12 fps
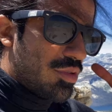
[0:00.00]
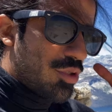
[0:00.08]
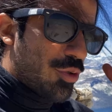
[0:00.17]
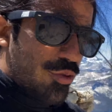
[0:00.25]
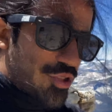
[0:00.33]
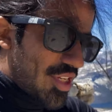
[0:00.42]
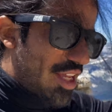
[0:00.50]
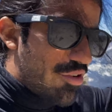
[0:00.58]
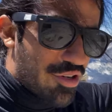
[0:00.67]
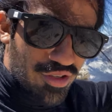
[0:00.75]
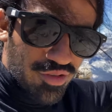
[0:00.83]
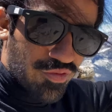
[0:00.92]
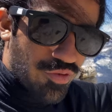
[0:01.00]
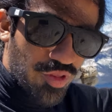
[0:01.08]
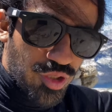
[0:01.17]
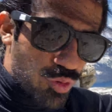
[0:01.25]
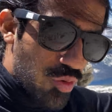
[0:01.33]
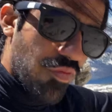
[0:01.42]
crusader for the
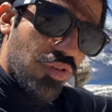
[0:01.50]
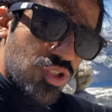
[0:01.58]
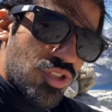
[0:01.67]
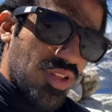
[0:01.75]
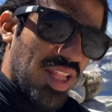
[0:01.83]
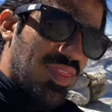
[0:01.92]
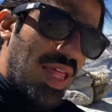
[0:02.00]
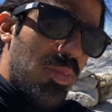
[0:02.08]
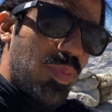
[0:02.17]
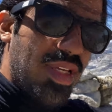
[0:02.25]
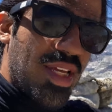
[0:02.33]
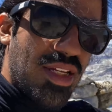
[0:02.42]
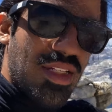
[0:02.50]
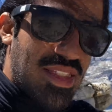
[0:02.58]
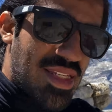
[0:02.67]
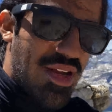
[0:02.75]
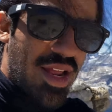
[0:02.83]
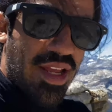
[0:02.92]
universe. Let that begin
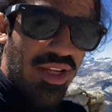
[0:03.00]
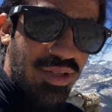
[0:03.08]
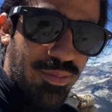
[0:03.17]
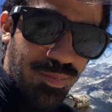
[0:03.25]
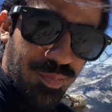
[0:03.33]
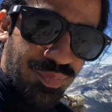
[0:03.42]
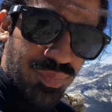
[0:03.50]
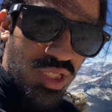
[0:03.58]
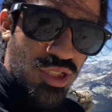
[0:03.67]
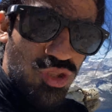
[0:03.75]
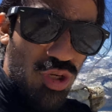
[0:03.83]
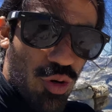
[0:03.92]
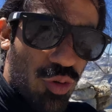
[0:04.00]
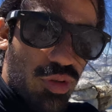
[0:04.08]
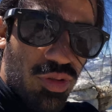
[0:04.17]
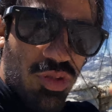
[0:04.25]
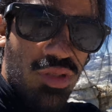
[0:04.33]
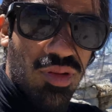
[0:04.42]
today. So
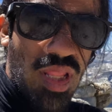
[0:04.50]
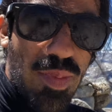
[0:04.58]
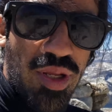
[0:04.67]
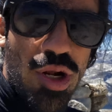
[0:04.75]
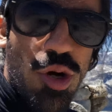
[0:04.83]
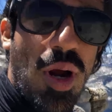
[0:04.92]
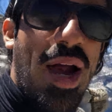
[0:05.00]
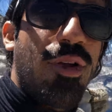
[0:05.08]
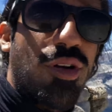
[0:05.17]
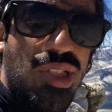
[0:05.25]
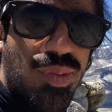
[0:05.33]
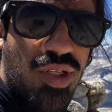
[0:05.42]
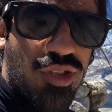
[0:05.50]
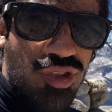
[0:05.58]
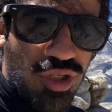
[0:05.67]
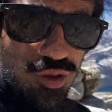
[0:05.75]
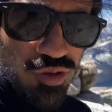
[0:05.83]
let me know how your experience goes.